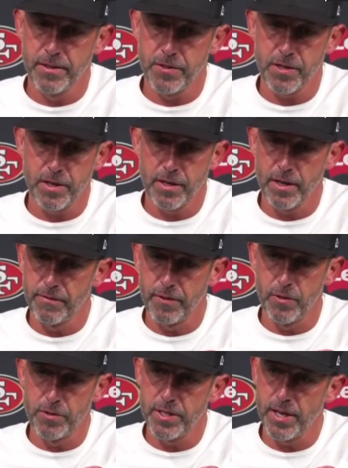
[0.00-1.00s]
starting off
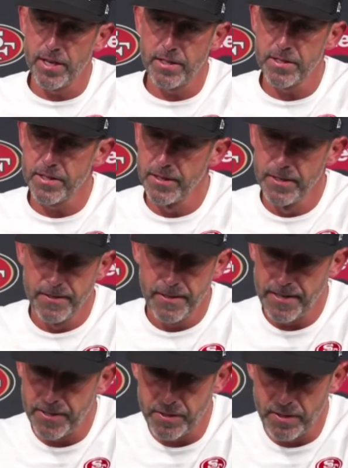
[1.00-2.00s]
in OTAs
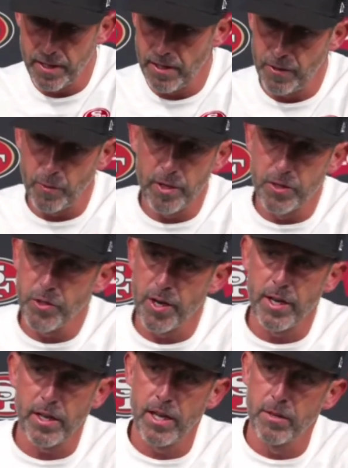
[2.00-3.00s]
and all the way to
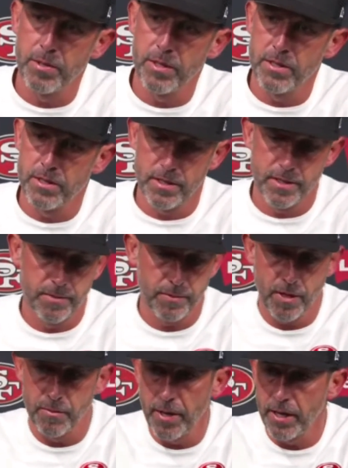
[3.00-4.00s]
training camp, he's
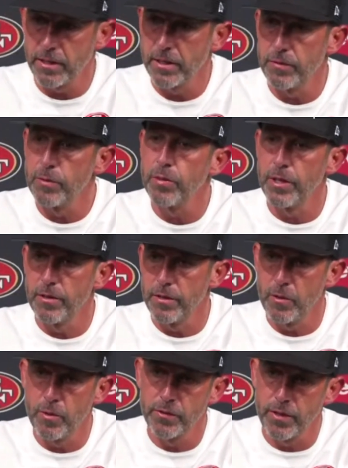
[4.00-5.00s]
come back a different player
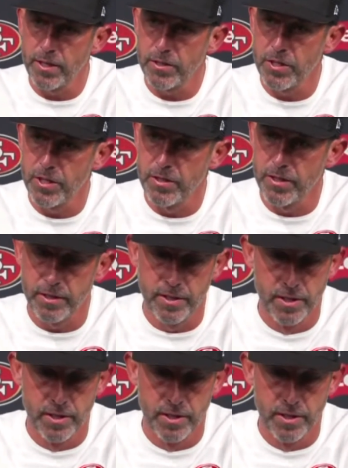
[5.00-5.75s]
than he was last year.